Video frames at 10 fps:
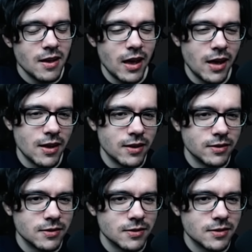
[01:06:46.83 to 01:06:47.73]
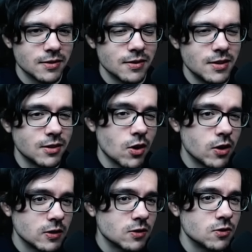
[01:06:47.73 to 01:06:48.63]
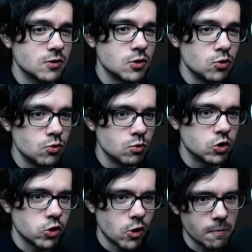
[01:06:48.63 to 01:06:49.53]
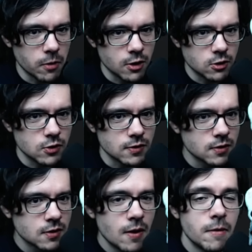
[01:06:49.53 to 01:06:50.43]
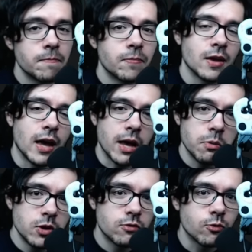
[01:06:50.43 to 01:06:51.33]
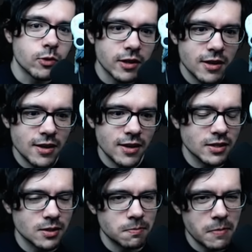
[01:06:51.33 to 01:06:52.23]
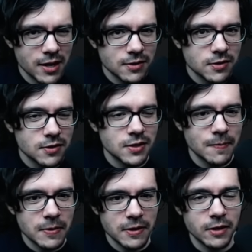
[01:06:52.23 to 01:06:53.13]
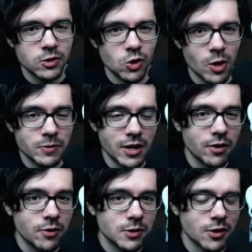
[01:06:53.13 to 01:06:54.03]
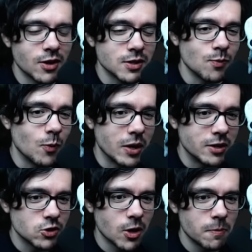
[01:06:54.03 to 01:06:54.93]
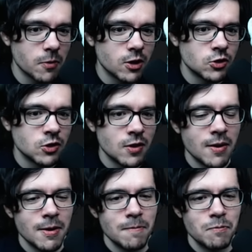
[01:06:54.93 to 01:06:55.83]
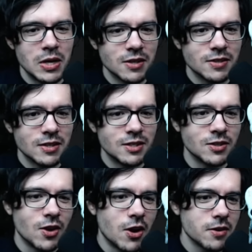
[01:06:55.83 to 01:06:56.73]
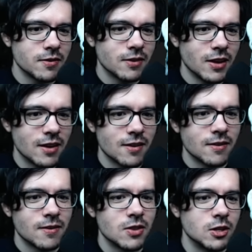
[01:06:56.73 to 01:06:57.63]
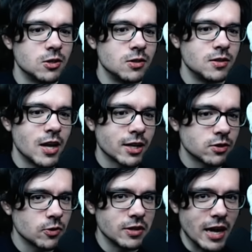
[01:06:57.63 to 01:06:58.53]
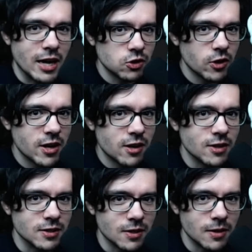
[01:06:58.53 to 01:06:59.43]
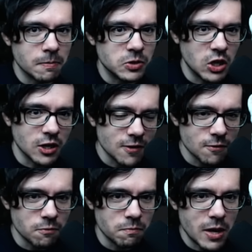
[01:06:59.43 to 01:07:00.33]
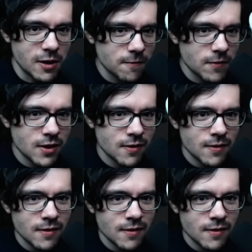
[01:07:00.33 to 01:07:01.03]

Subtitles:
and it costs 2 charm notches. I would really expect something like Sharp Shadow to cost 1 charm notch, because it's not like the extra dash length is an objective benefit.